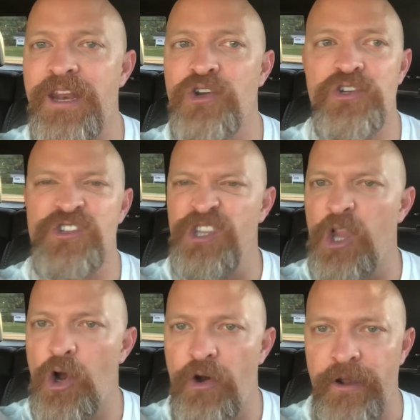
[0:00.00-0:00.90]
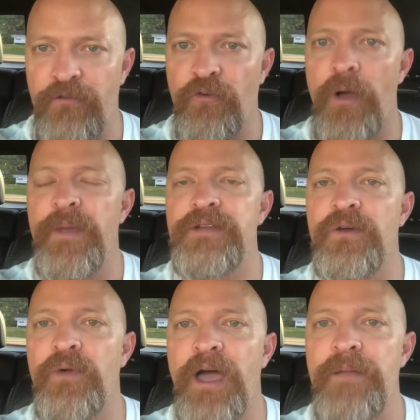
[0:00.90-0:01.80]
And you're just learning from it,
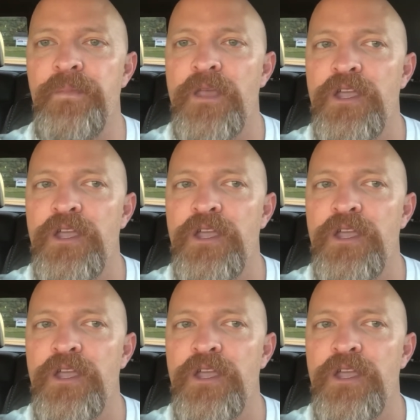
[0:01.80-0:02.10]
okay?